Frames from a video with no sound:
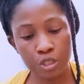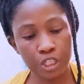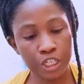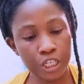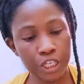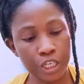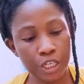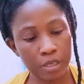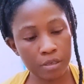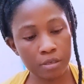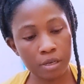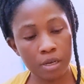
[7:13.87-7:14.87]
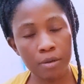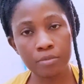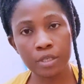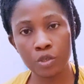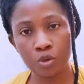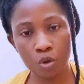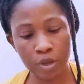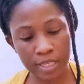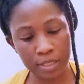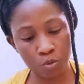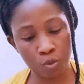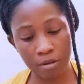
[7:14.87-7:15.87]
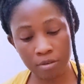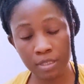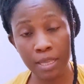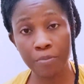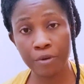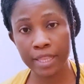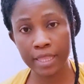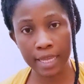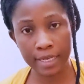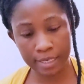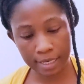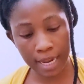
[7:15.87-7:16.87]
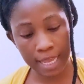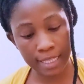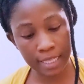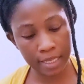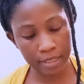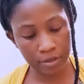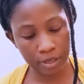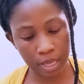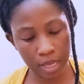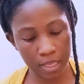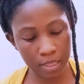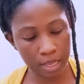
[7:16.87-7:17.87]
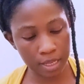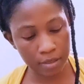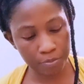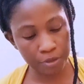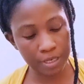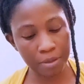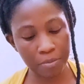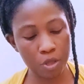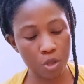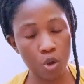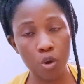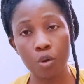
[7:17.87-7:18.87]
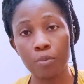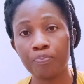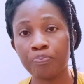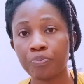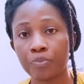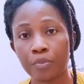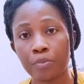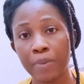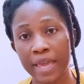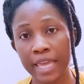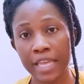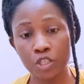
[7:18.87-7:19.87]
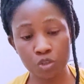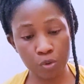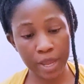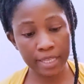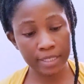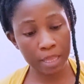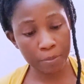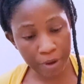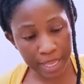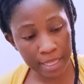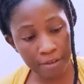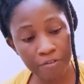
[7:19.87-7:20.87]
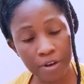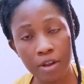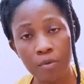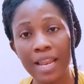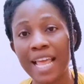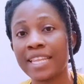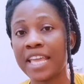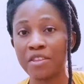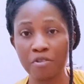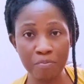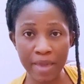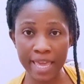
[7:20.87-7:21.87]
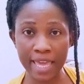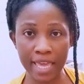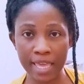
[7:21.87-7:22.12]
the dough is well separated like this, okay? Then put them in your baking tray, separate them very well, and then you bake.